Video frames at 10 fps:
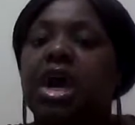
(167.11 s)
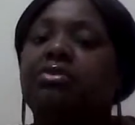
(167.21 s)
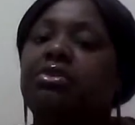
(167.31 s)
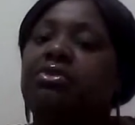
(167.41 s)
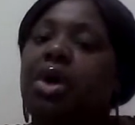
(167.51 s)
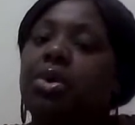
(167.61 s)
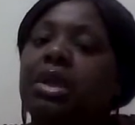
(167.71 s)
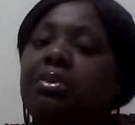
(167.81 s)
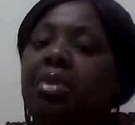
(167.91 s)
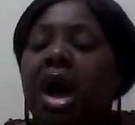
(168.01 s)
of the
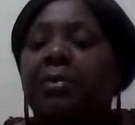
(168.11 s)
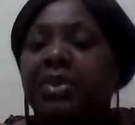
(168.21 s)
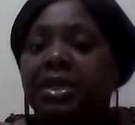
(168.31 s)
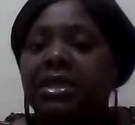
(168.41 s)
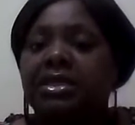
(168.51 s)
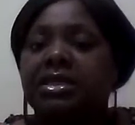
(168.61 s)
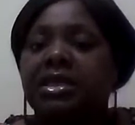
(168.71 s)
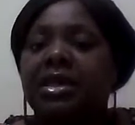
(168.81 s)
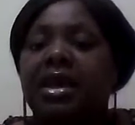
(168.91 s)
voting populace.